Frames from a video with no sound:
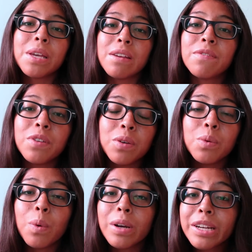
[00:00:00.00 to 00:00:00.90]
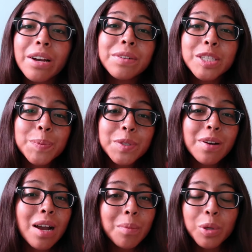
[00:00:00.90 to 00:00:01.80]
If you want to go
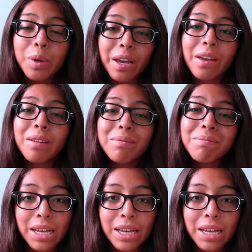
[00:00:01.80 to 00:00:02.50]
subscribe, you can.